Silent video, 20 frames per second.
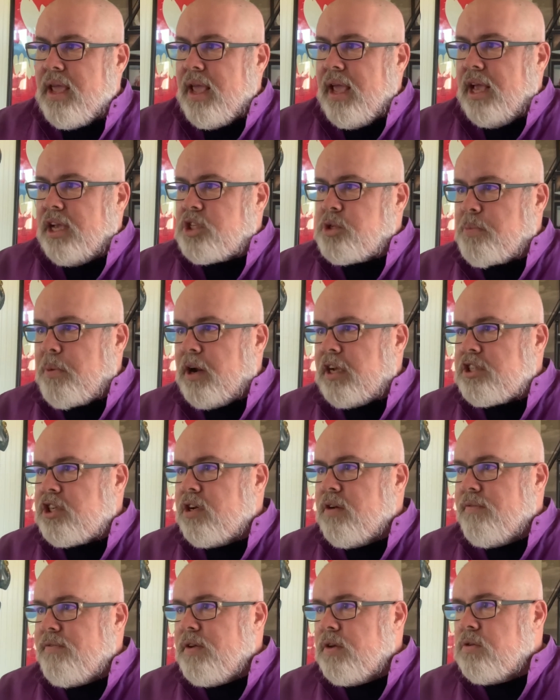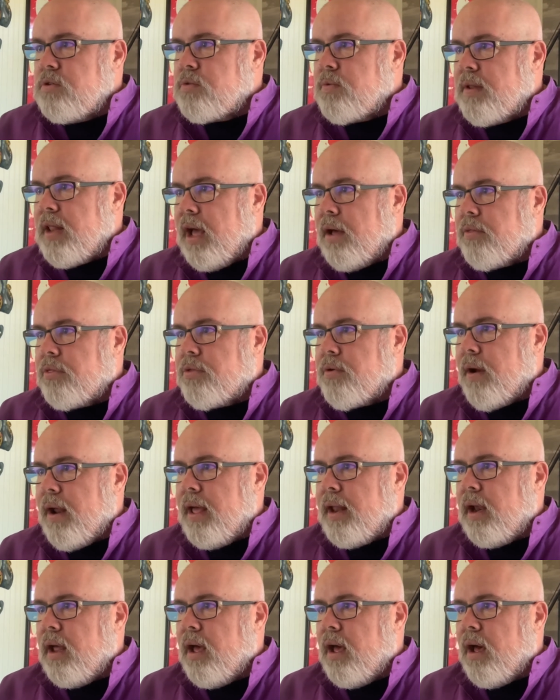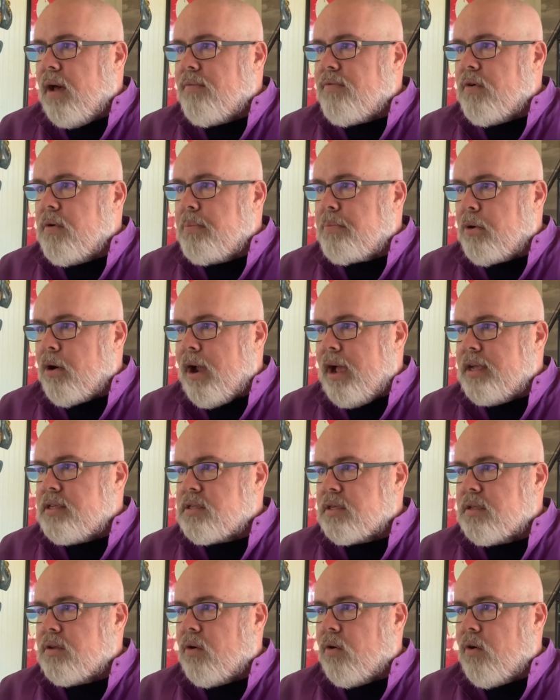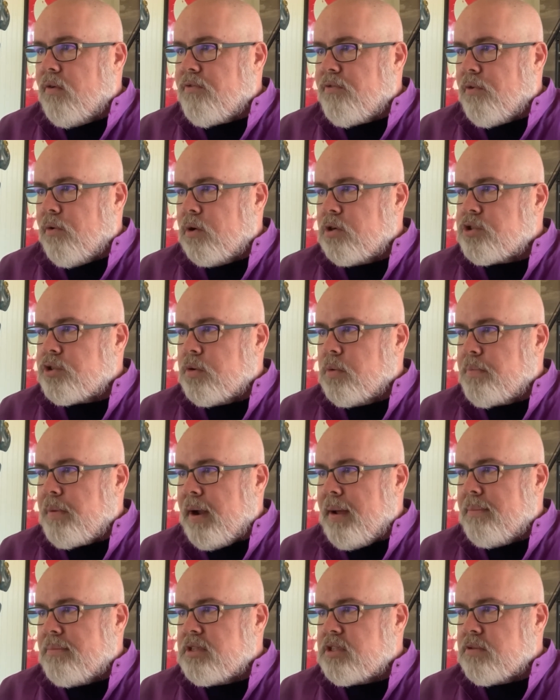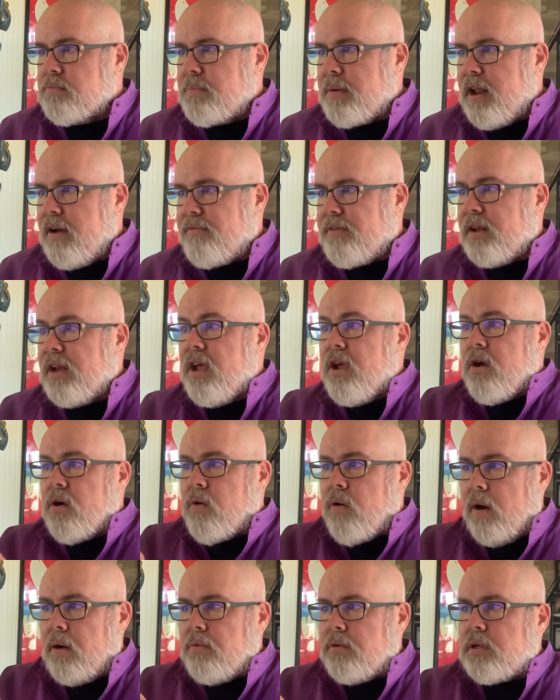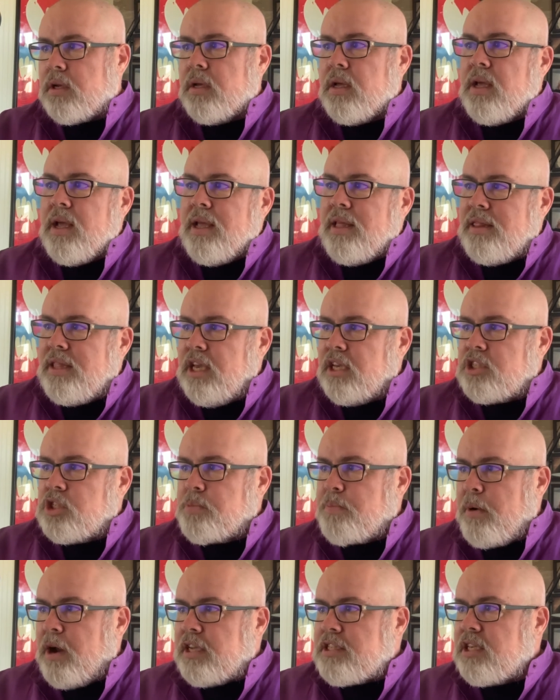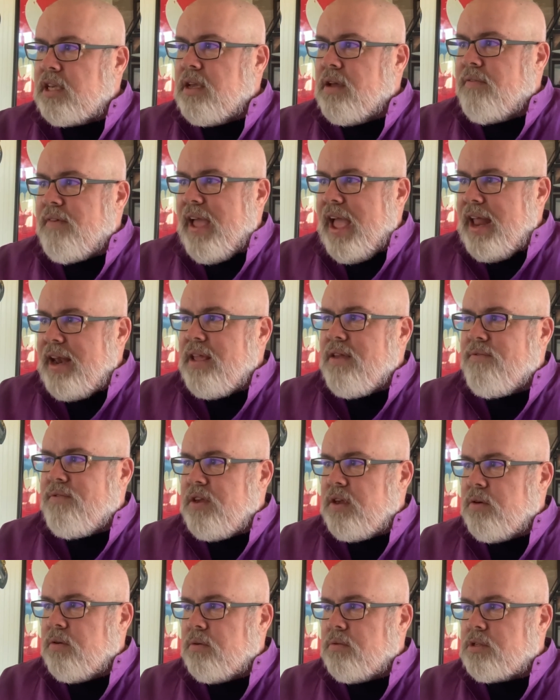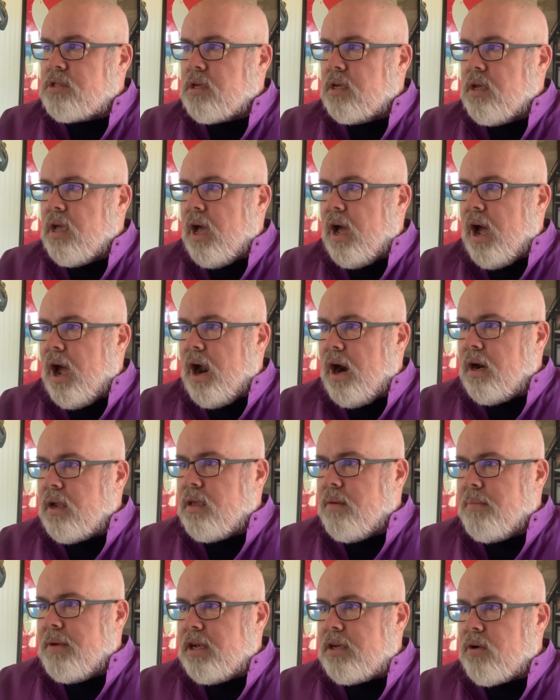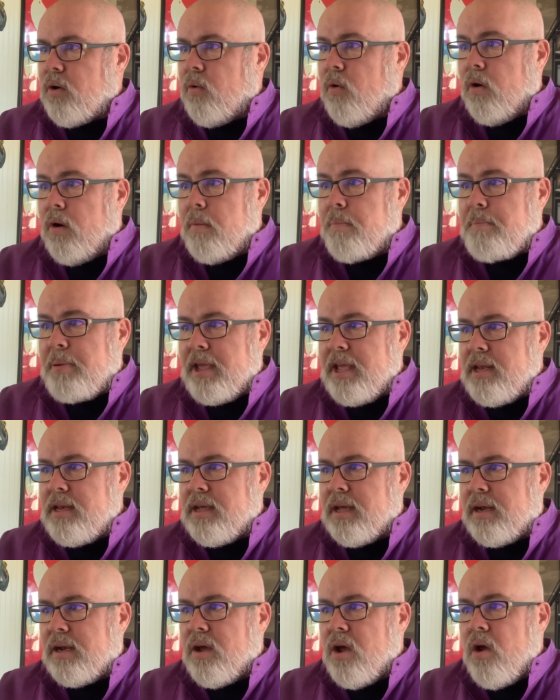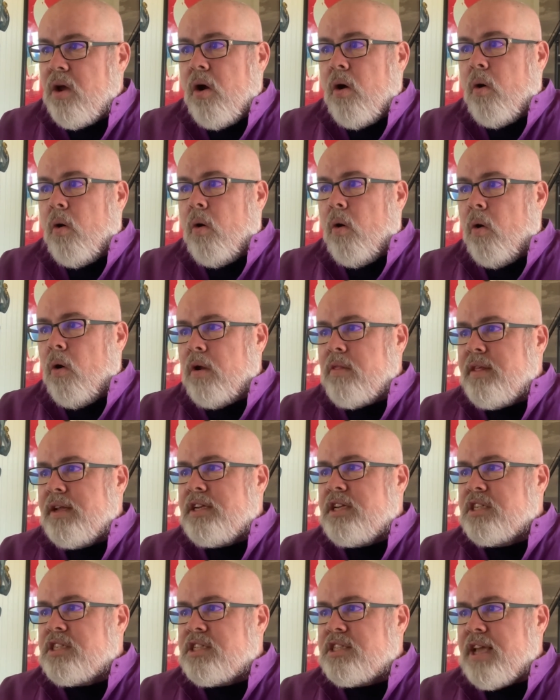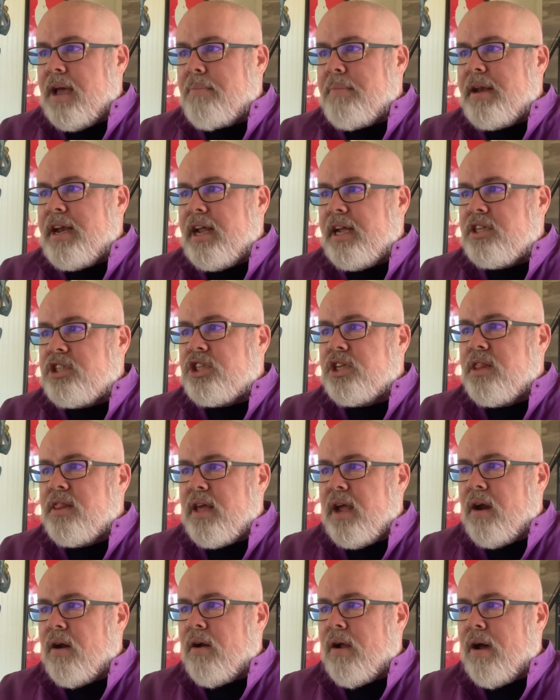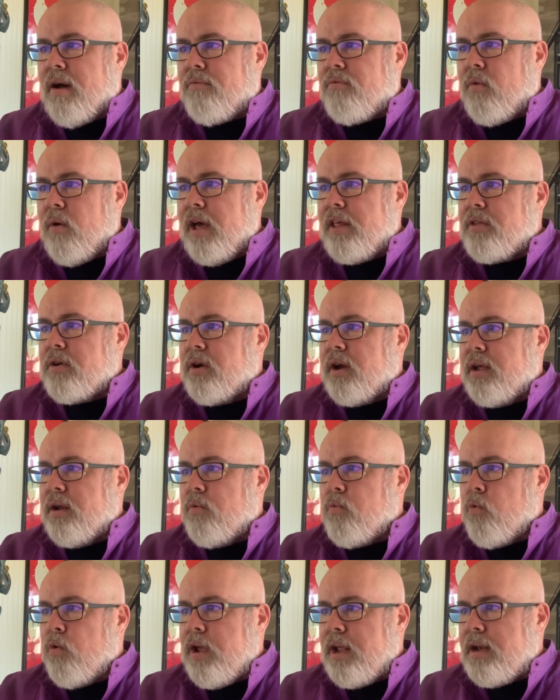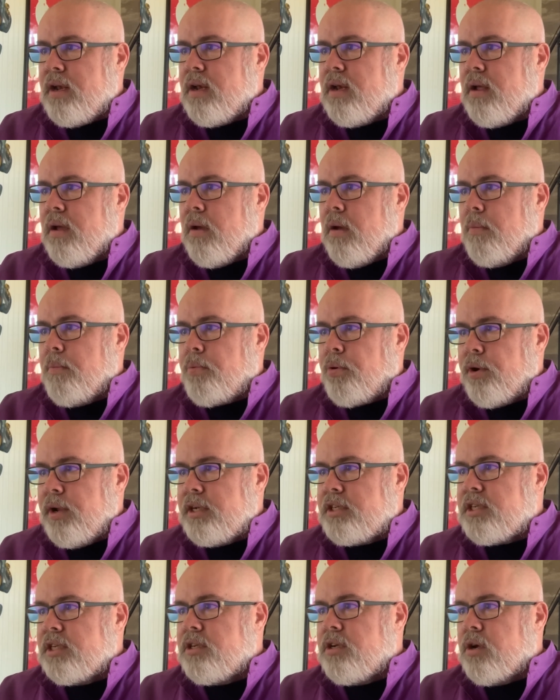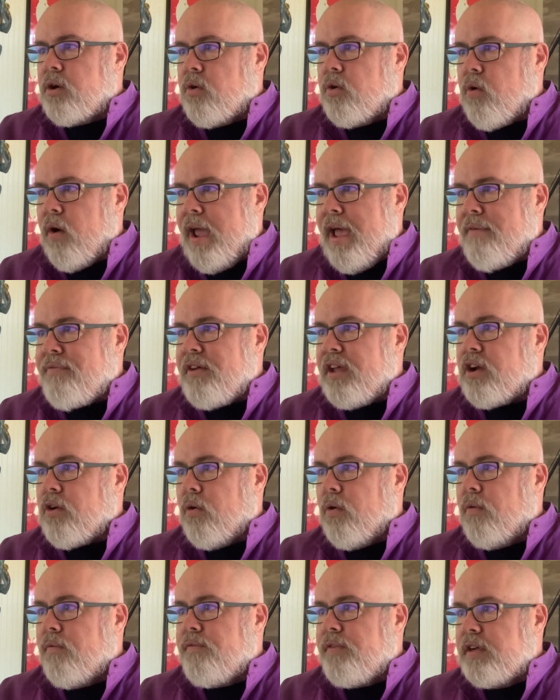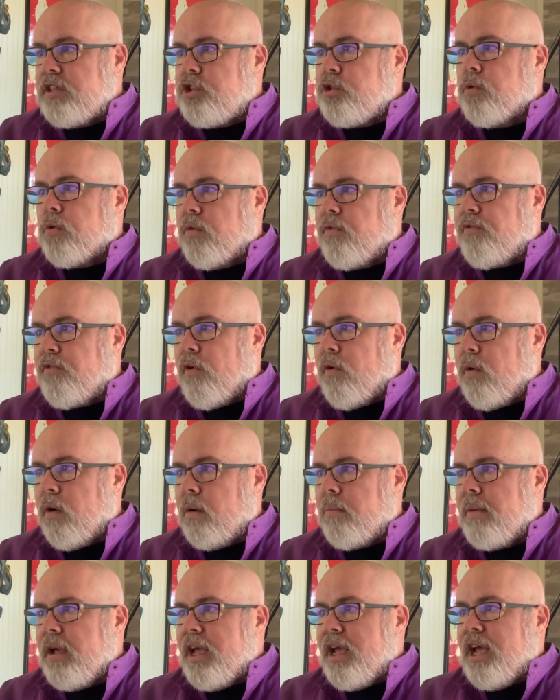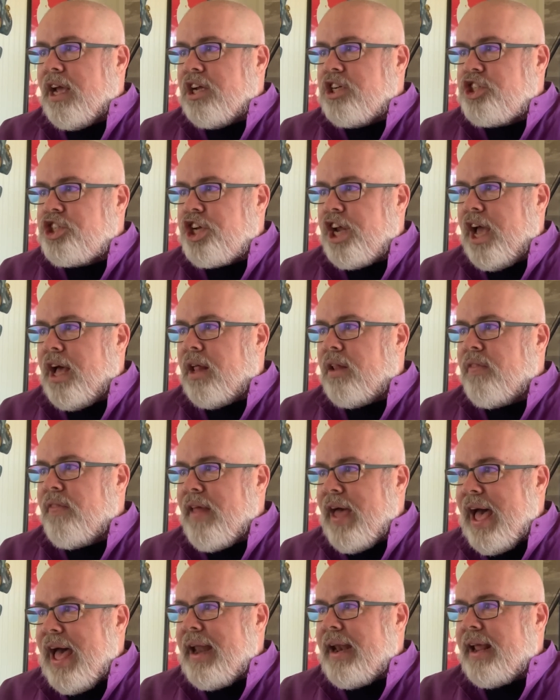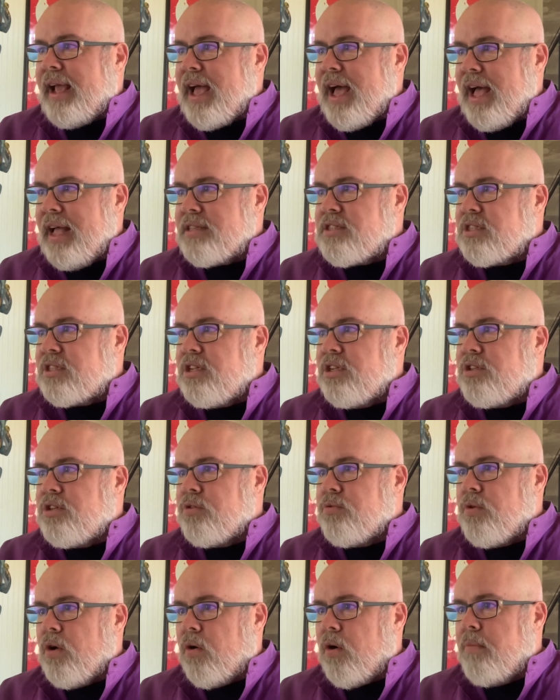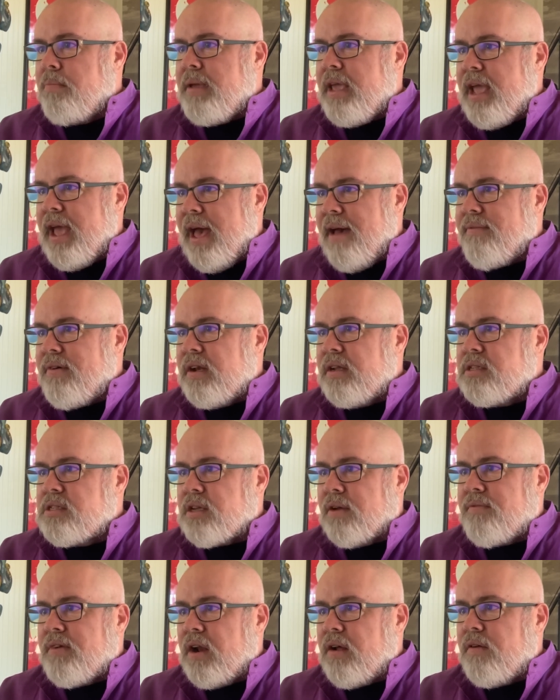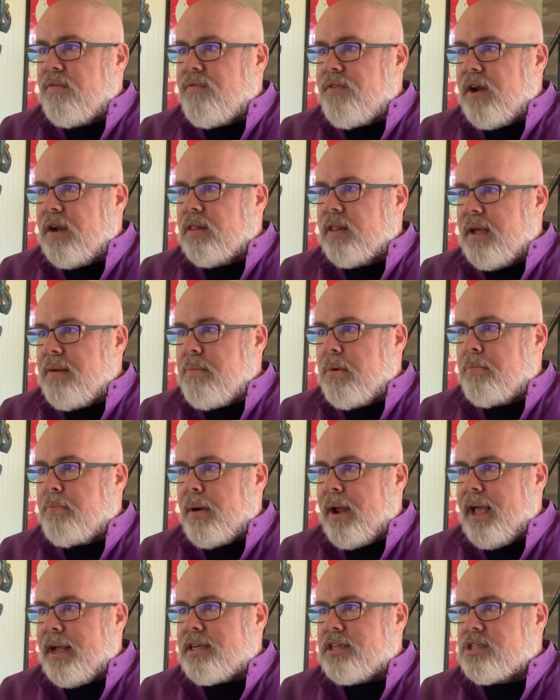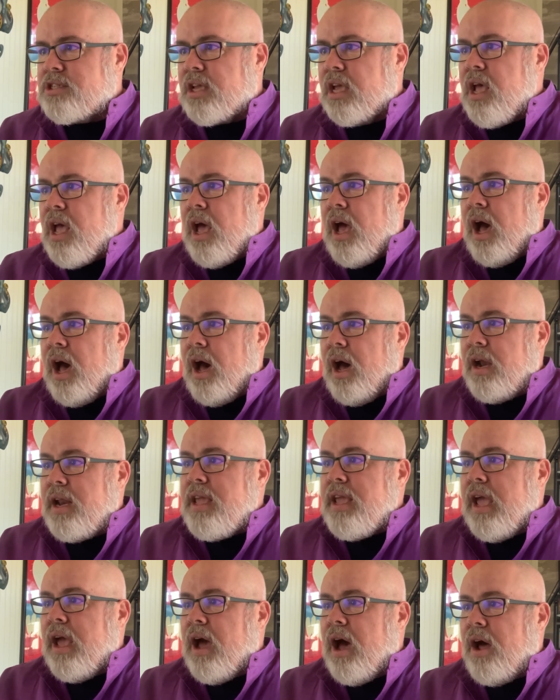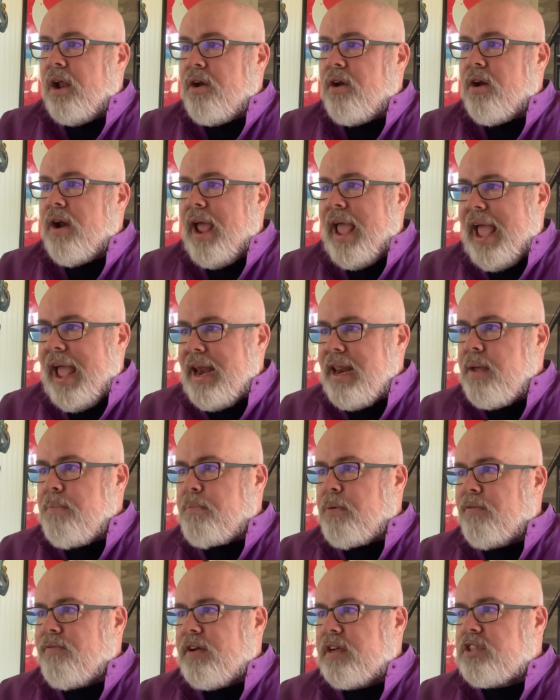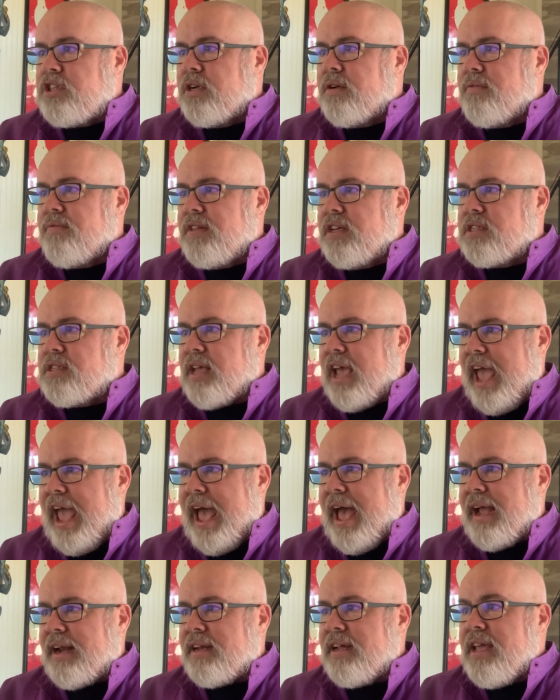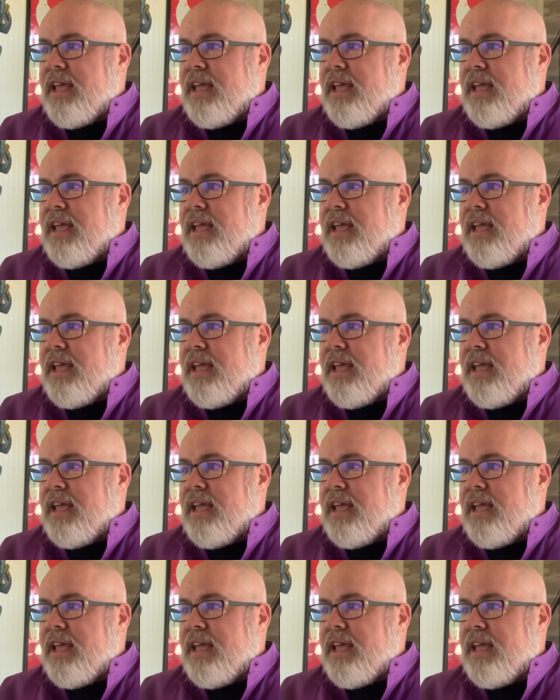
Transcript: Expression of views without threat of reprisal or force or promise of benefit. Quote, the expressing of any views, argument, or opinion, or the dissemination thereof, whether in written, printed, graphic, or visual form, shall not constitute or be evidence of an unfair labor practice under any provision of this act,